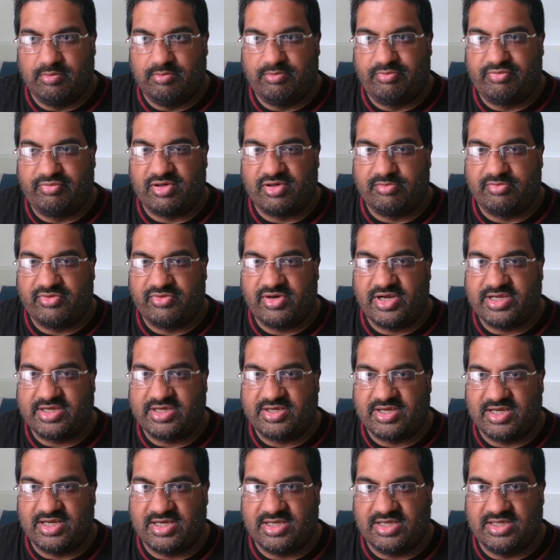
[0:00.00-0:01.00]
Braun
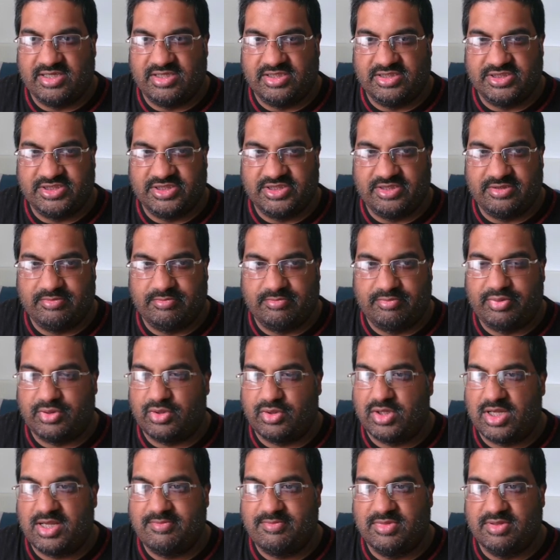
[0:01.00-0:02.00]
Breaker and
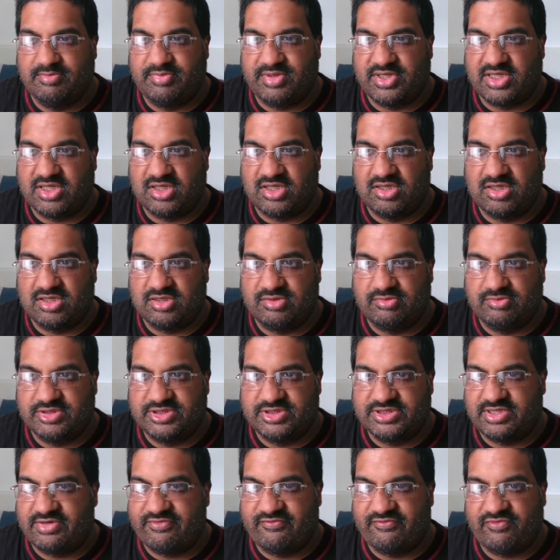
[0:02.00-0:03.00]
Paul Heyman being aligned with
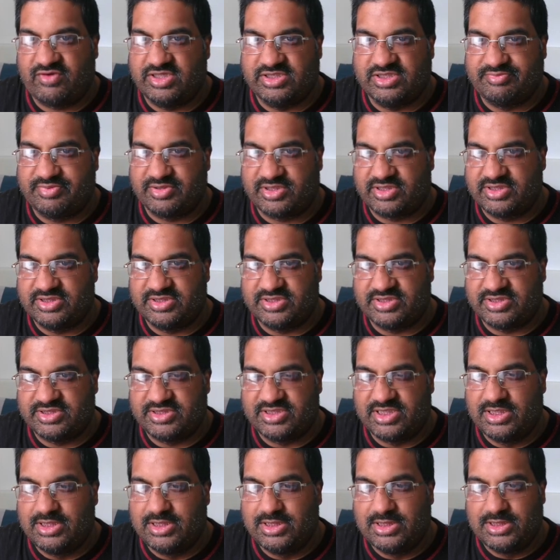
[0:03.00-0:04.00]
Seth Rollins, because
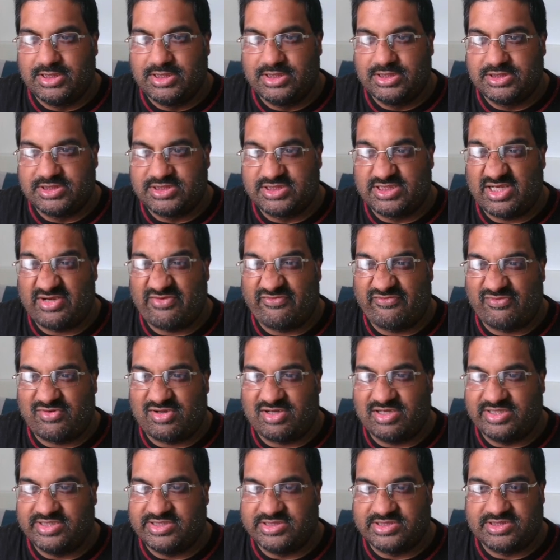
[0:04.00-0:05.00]
Seth
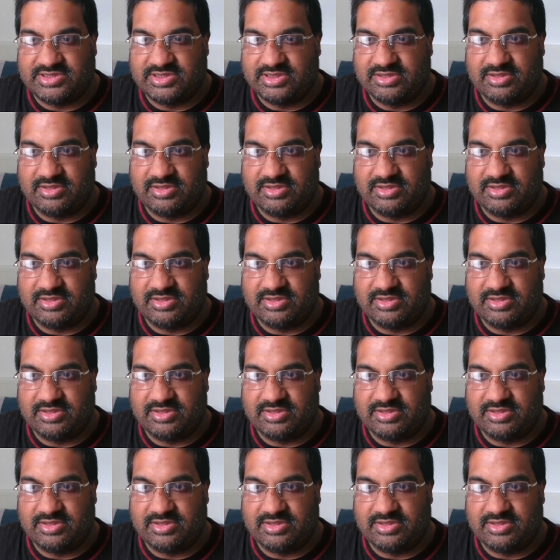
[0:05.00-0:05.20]
Rollins,